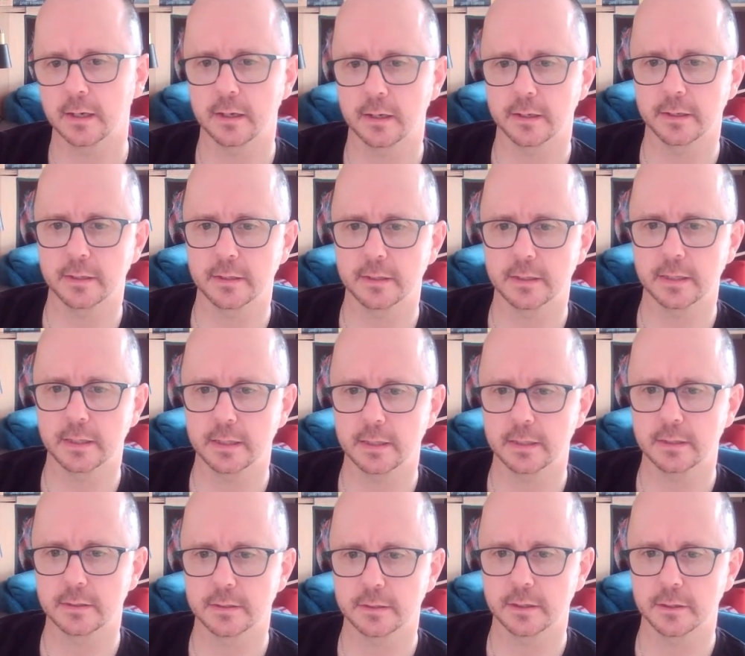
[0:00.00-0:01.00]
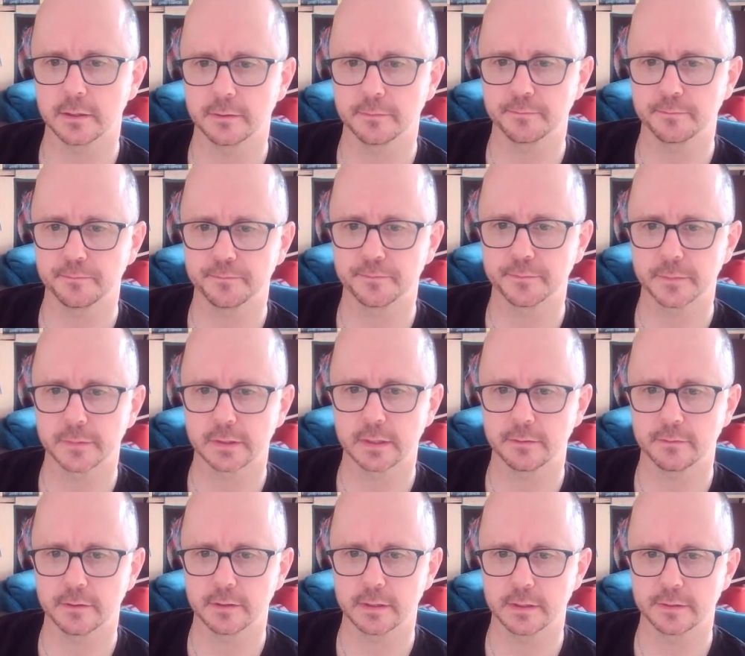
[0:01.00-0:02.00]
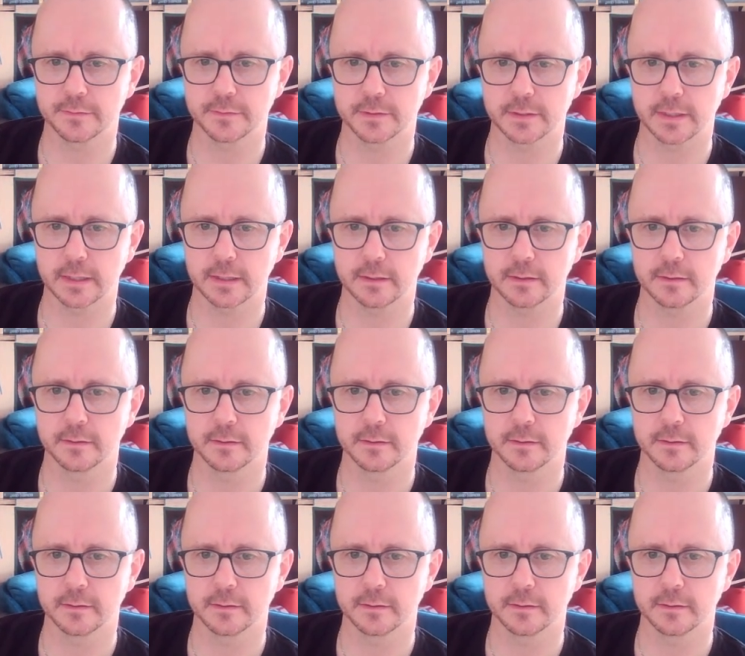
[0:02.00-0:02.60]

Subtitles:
Indeed. So let's get rid of this for a second.